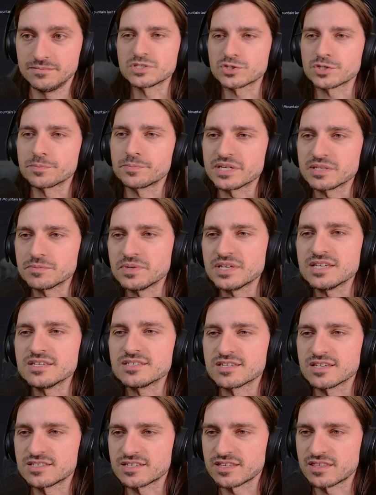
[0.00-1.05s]
Mr. Big
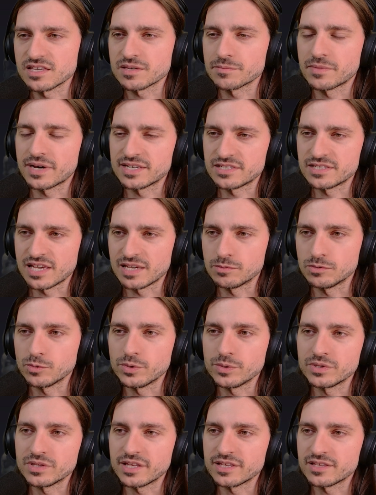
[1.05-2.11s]
B says, I think at my table
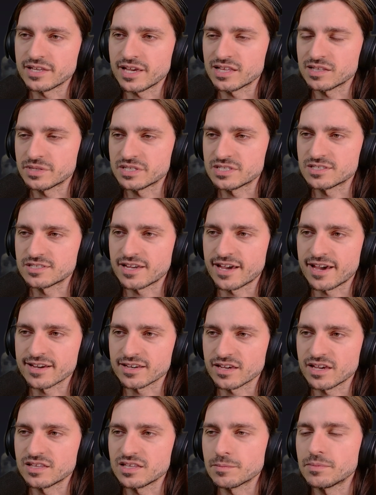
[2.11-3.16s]
we would let the elements
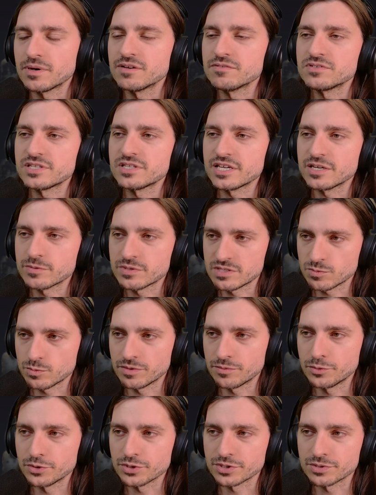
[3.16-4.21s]
stack and the above
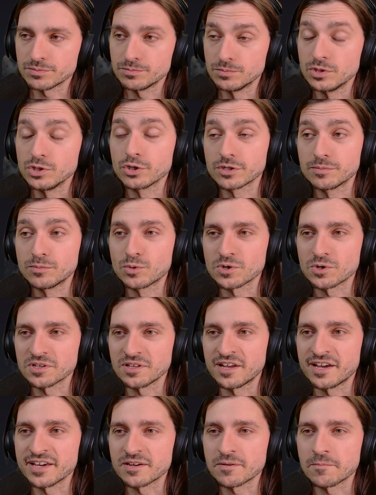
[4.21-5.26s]
sequence would look more
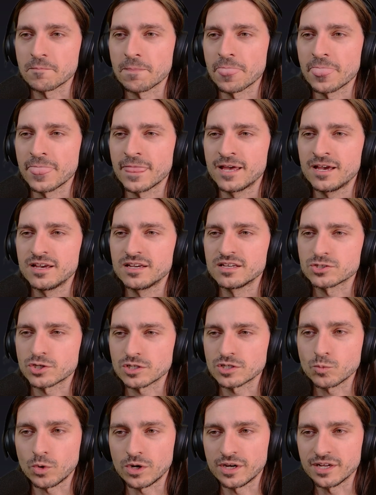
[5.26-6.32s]
like
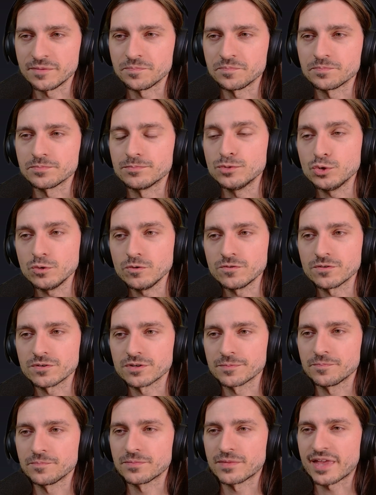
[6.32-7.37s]
turn 1,
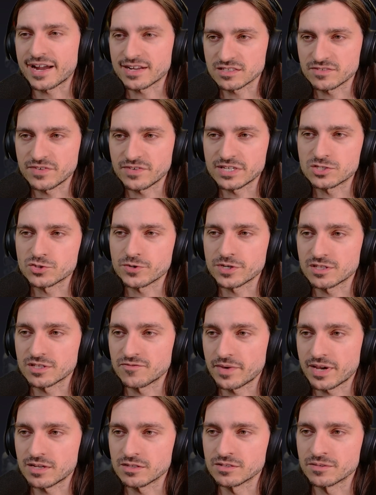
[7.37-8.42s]
move, activate Strength
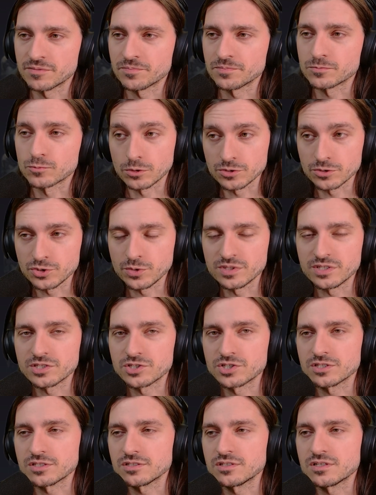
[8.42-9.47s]
of Mountain, roll 2
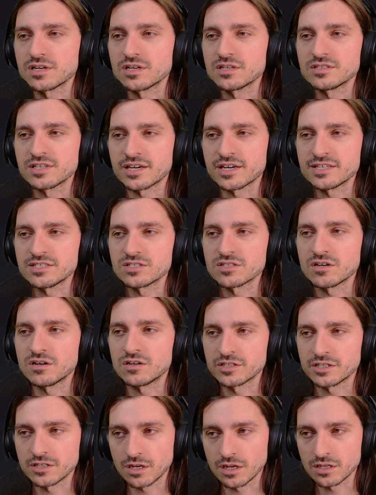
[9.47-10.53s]
additional dice
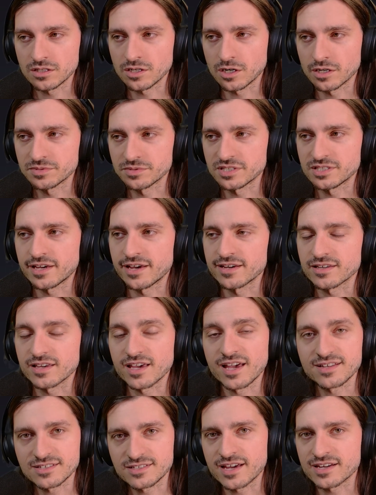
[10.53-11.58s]
on an unarmed
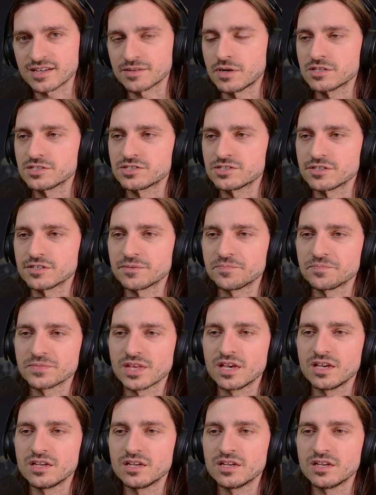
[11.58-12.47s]
attack and attack a monster.